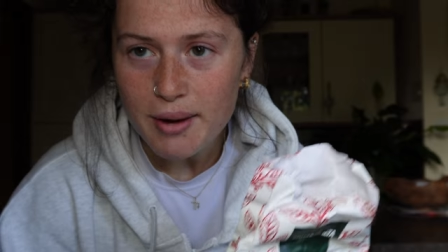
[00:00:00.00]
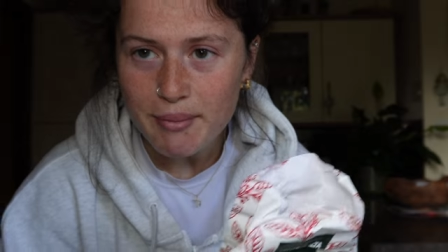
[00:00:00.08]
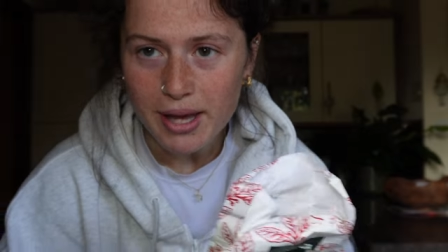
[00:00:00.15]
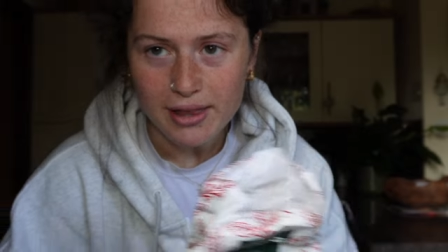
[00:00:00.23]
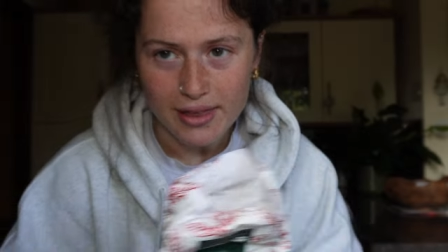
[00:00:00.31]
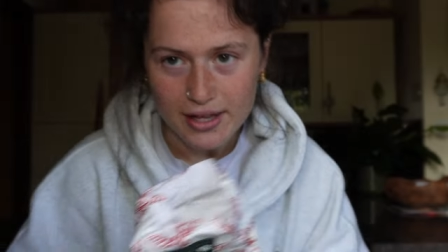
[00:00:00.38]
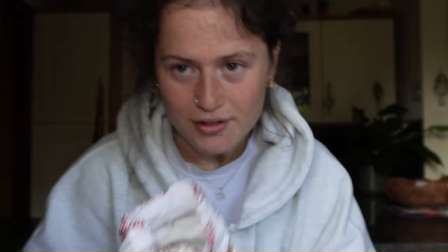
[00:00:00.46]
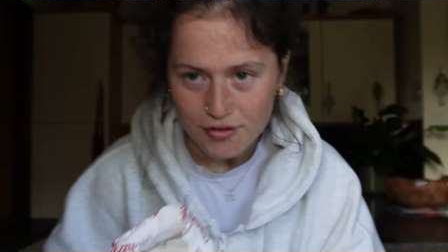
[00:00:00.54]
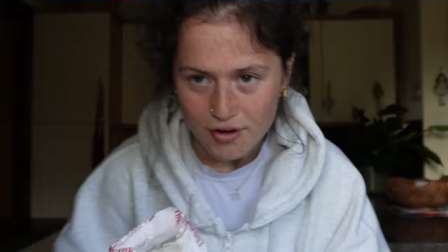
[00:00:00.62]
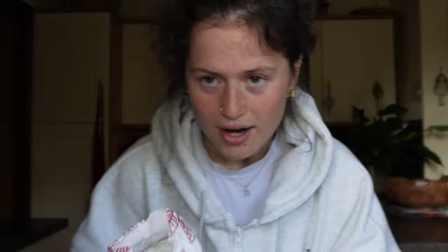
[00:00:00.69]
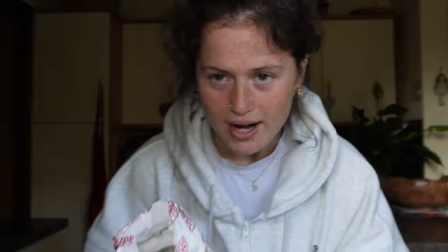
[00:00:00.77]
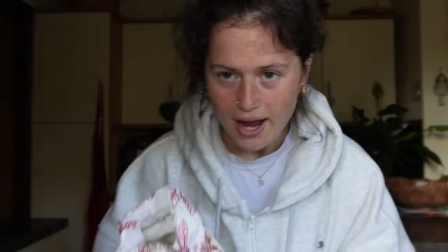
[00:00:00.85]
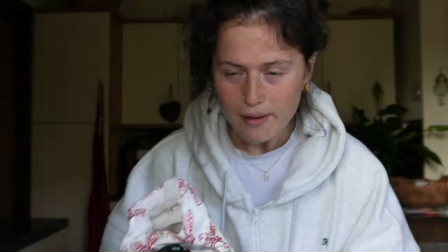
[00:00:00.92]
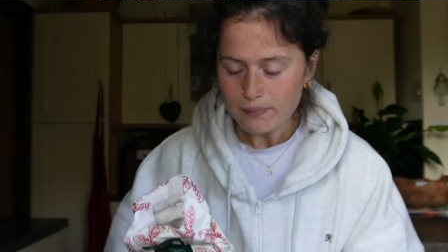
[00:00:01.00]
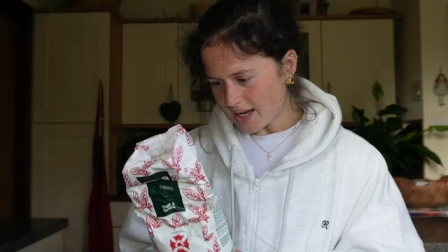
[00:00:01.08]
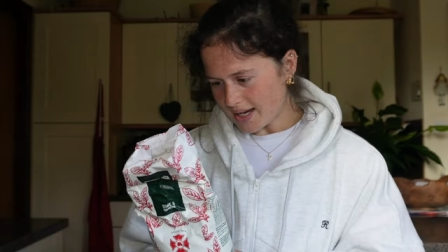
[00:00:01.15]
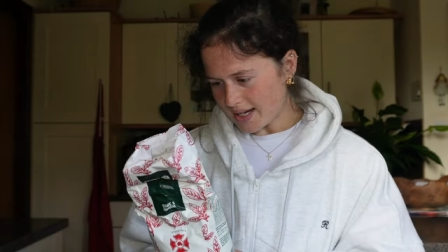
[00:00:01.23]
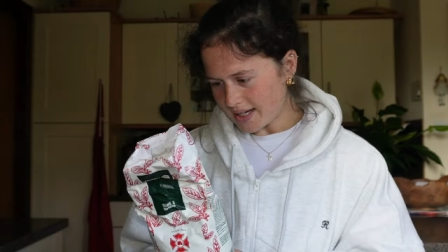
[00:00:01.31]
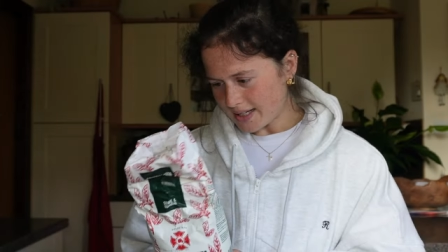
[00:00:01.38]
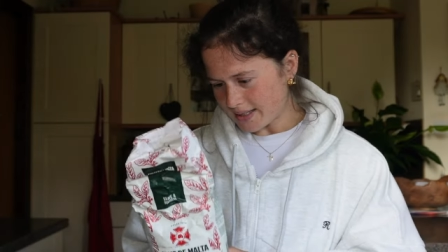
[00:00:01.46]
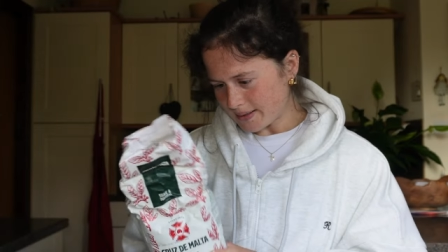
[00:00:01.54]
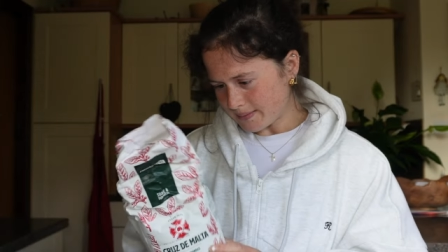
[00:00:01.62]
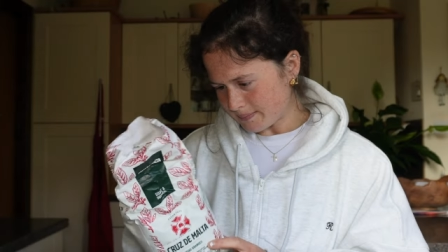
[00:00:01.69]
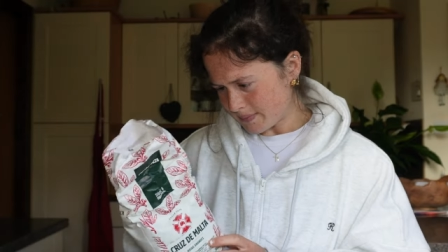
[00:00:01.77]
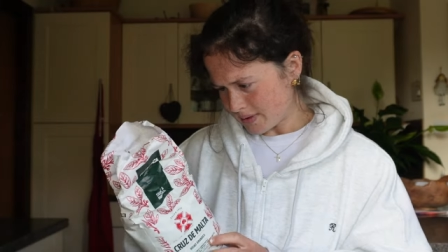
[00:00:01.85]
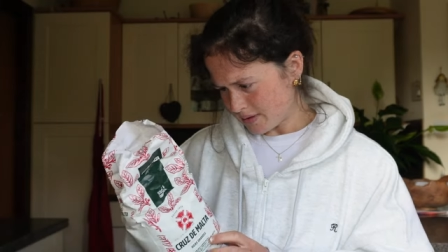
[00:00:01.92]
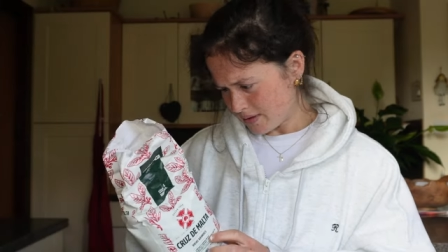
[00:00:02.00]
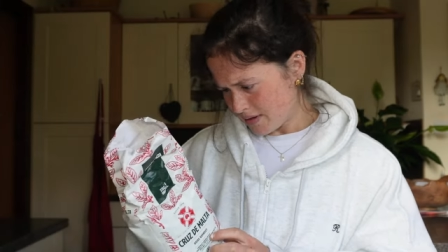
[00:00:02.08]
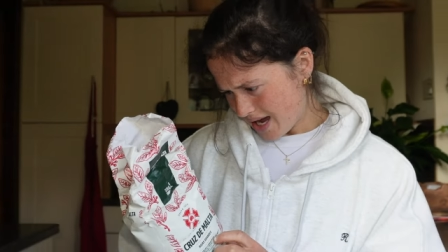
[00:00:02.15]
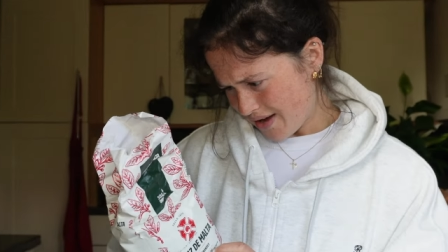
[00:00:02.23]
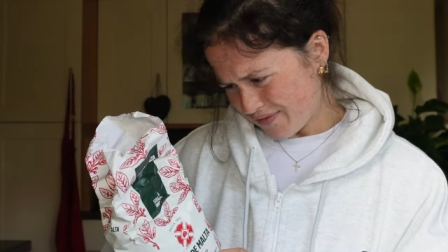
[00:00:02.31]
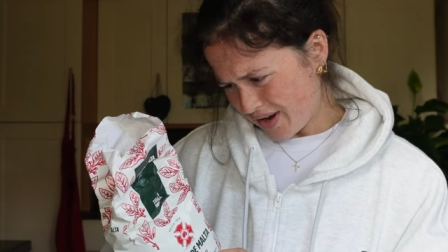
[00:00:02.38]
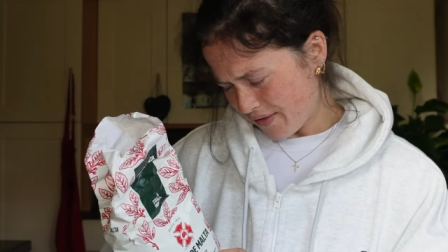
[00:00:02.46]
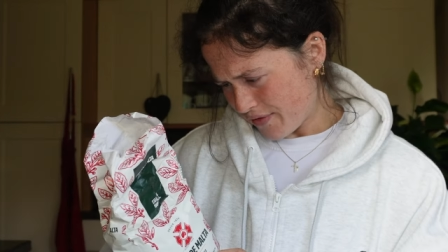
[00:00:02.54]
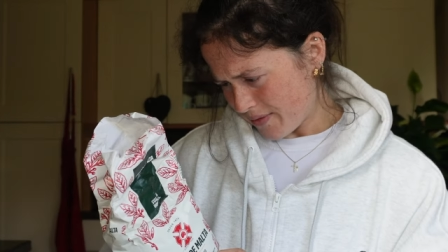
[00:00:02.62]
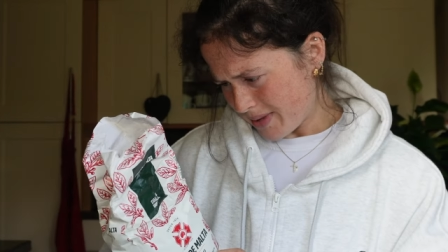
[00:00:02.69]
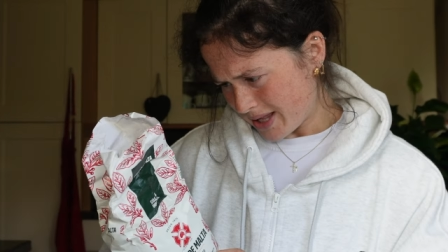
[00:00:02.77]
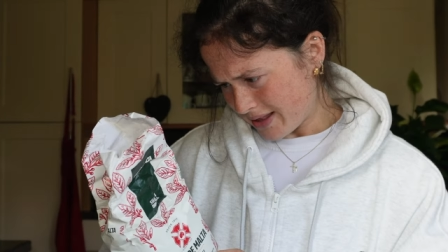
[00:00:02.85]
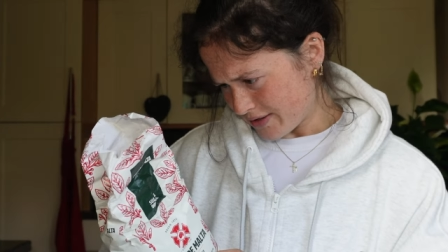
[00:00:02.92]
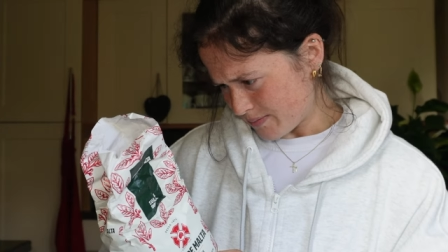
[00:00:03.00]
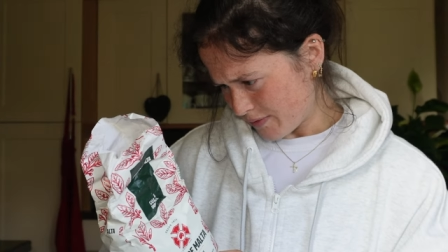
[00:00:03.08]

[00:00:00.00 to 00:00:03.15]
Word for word: and make this right now. I've never made this